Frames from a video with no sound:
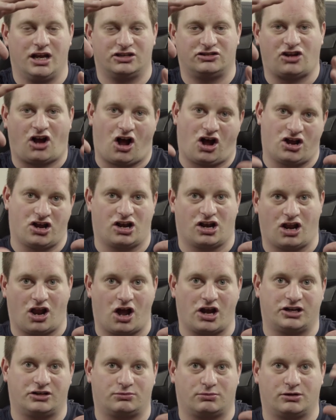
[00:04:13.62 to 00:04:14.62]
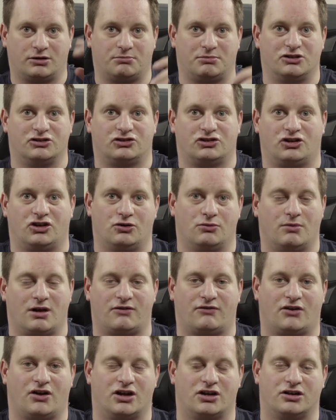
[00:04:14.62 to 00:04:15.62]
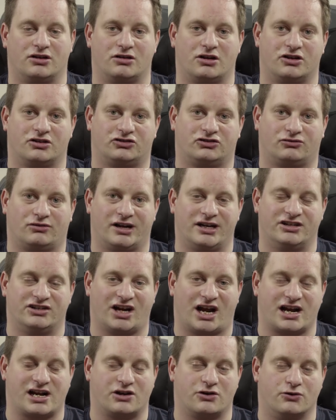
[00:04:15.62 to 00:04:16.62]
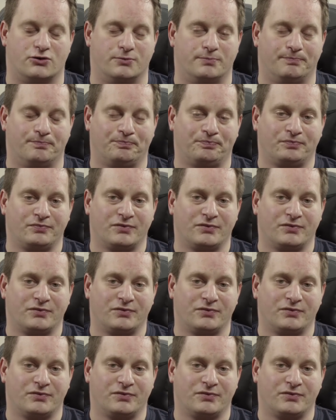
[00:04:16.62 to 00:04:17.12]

entire light would have been skew with at a strange angle.